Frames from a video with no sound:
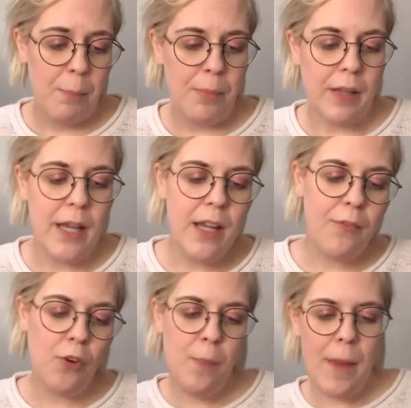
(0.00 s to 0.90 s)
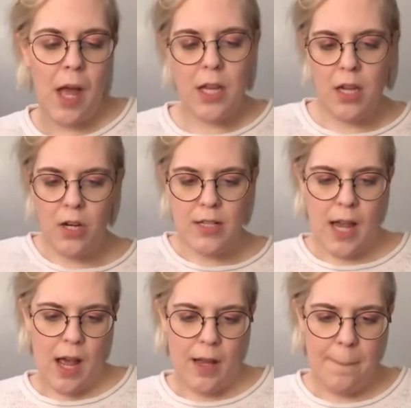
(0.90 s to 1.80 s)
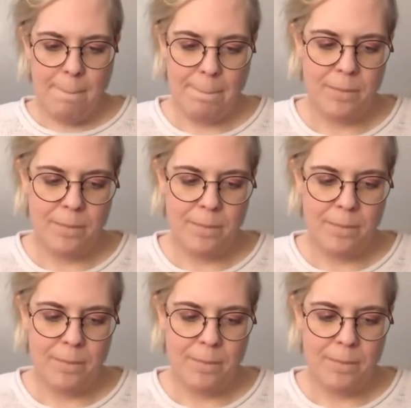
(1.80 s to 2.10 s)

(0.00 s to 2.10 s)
Plenty of room back here, Dad,